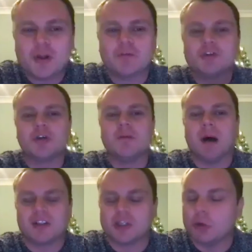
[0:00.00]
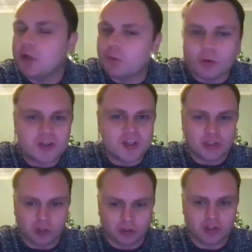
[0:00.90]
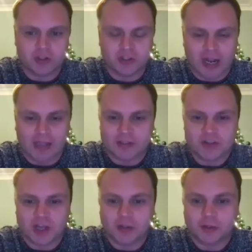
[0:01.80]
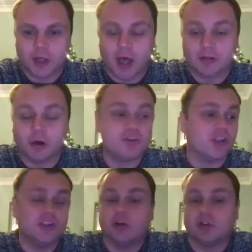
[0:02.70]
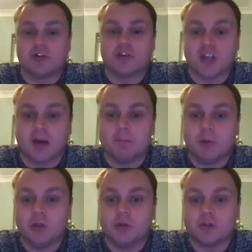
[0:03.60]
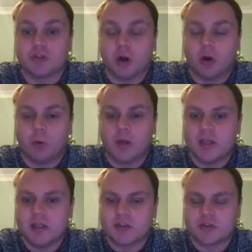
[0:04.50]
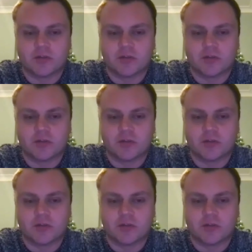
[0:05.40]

have a dream match, I know you've already said Josh Alexander, and obviously Josh is the champion, so he's the